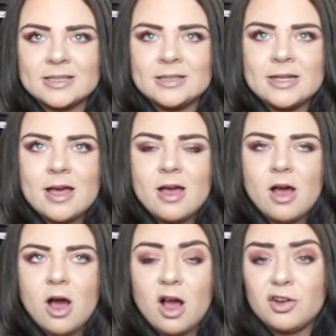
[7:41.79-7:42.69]
and
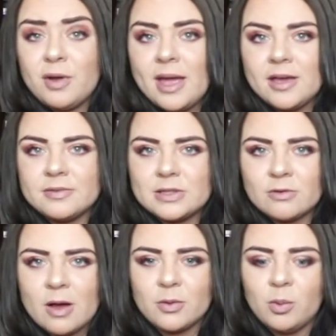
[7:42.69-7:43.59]
creatives
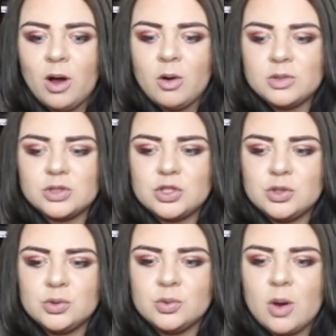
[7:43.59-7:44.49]
around the world
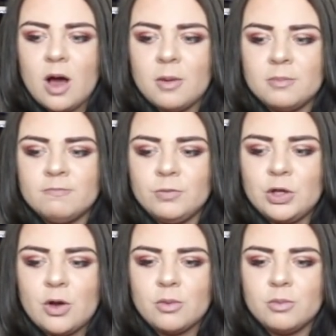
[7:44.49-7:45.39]
to
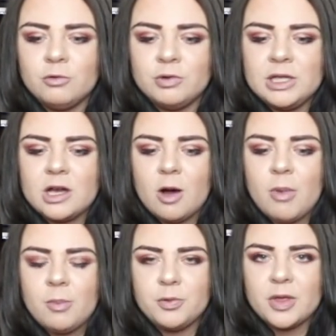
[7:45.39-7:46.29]
you know, really come
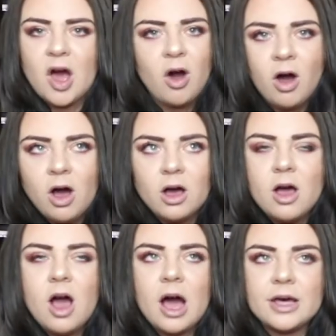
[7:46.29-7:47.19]
up with their art.
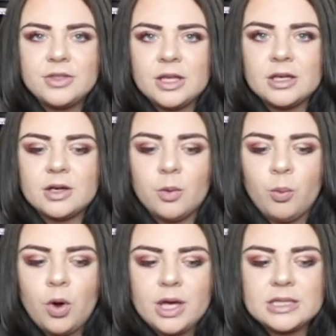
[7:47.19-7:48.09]
I think
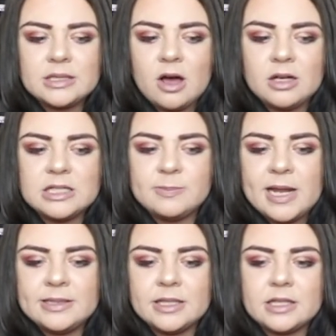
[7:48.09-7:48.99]
what he's done, he's
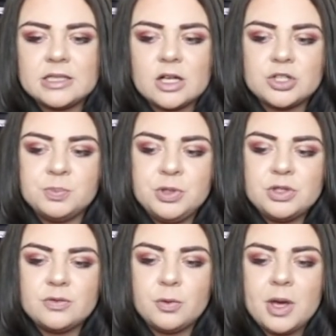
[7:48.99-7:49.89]
blended such
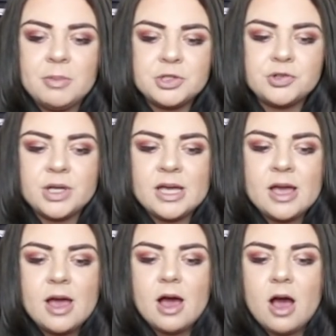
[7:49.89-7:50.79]
beautiful
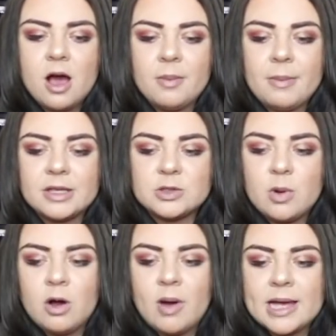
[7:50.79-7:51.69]
imagery as
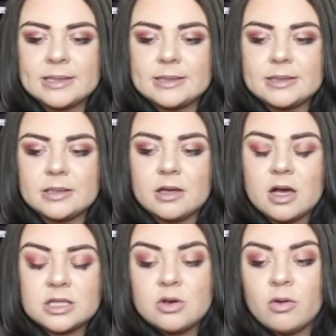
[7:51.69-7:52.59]
well as
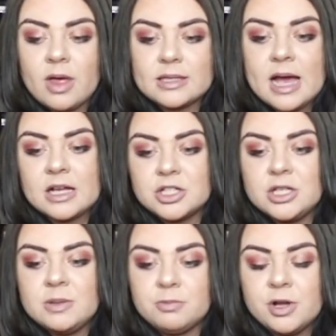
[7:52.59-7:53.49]
a song that's
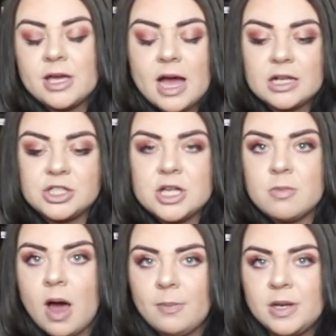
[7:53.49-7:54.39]
actually pretty catchy in
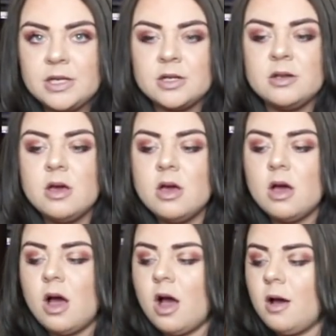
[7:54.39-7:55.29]
my opinion.
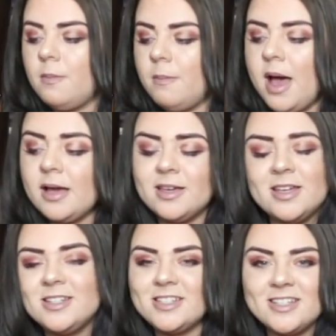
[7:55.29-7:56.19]

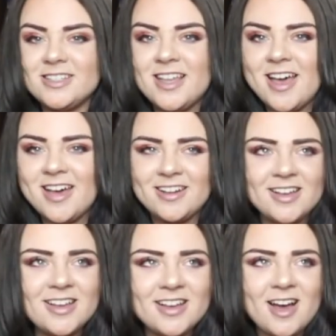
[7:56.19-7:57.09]
Makinch Zhar,
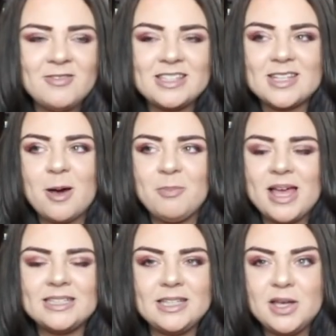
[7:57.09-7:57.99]
I mean, Trap
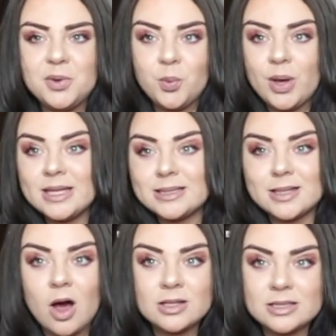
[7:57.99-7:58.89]
Bledi
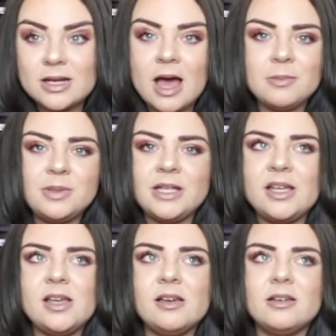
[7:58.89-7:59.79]
is
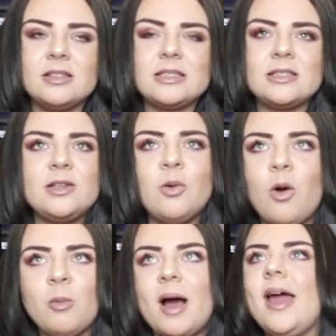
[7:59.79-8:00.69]
undeniably
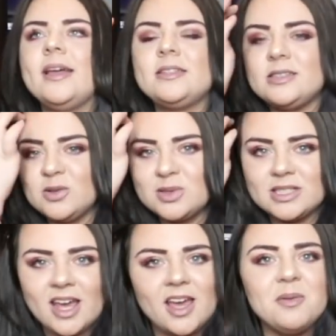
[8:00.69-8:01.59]
still on my head till
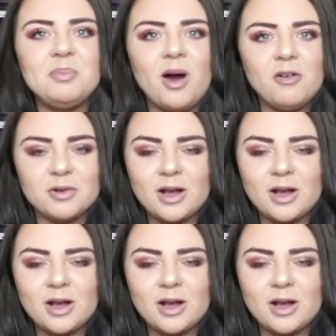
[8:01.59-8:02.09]
today, but